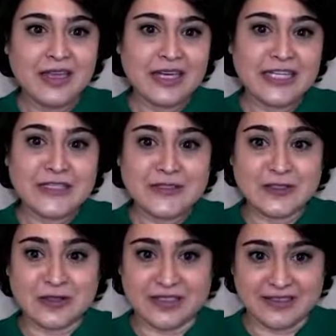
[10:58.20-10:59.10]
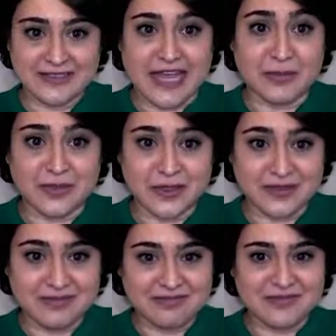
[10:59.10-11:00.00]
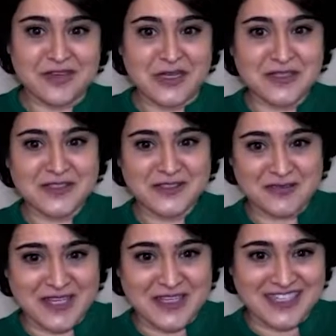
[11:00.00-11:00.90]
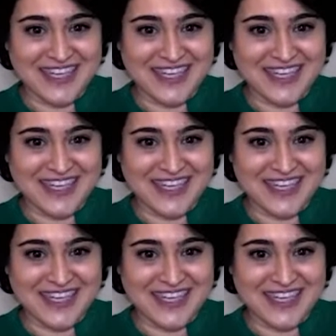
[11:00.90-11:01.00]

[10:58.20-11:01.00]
Another sample, find this fake.